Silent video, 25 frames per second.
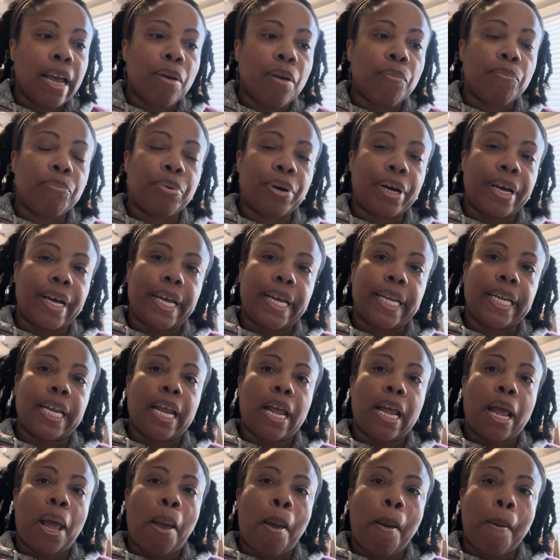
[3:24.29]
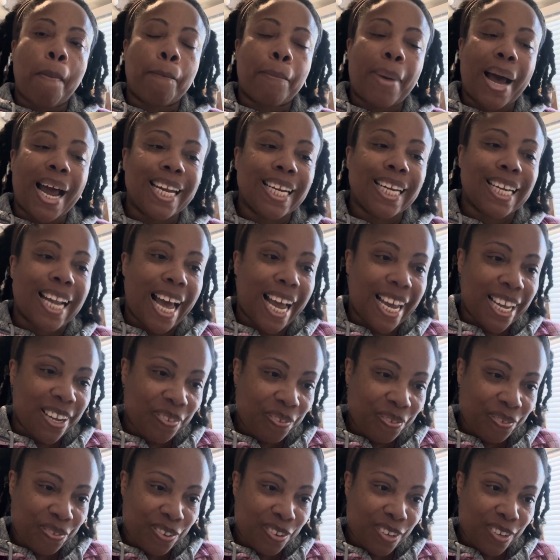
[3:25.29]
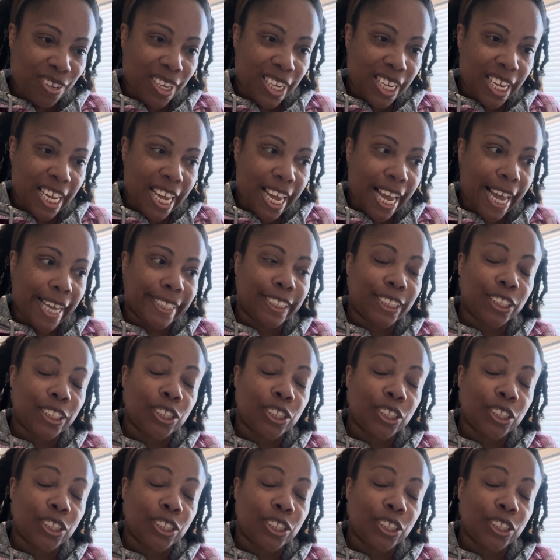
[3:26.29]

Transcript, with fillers: but my life has